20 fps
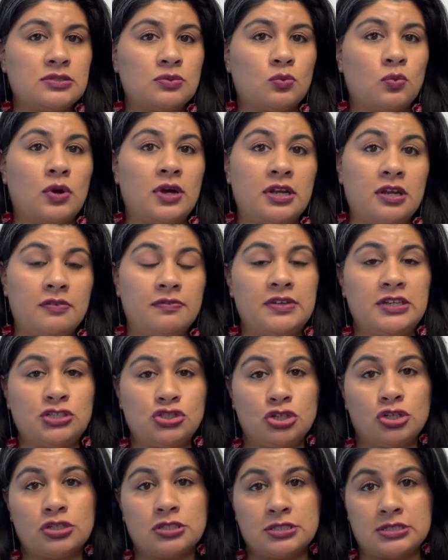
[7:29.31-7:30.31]
one of each
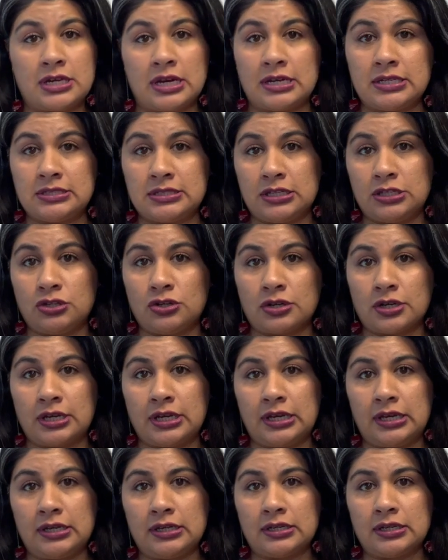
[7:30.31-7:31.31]
hook size in your
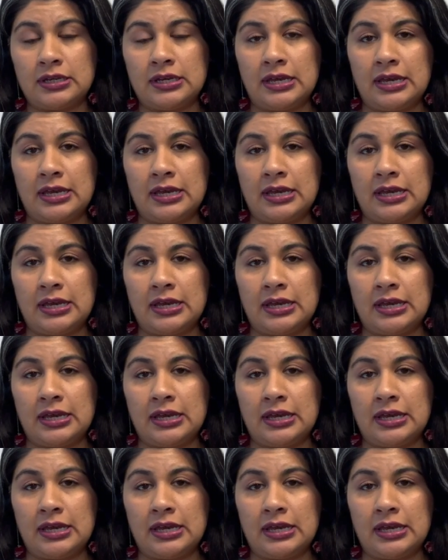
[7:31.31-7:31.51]
kit,